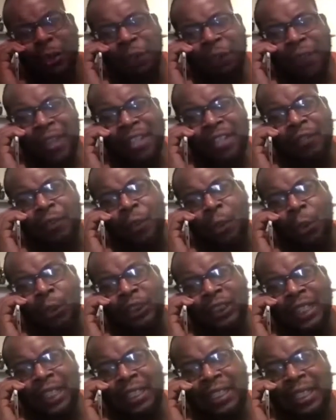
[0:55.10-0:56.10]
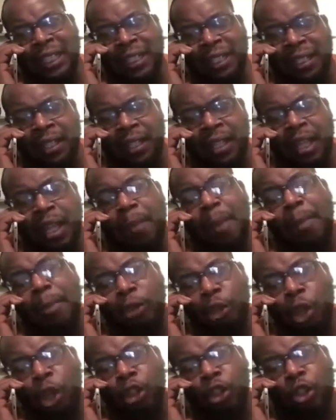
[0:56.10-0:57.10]
to her face. Of course I did. But I'm gonna
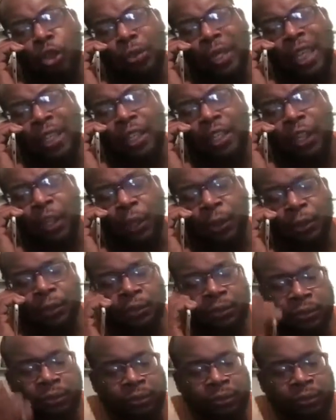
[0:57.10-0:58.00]
talk to you later, though.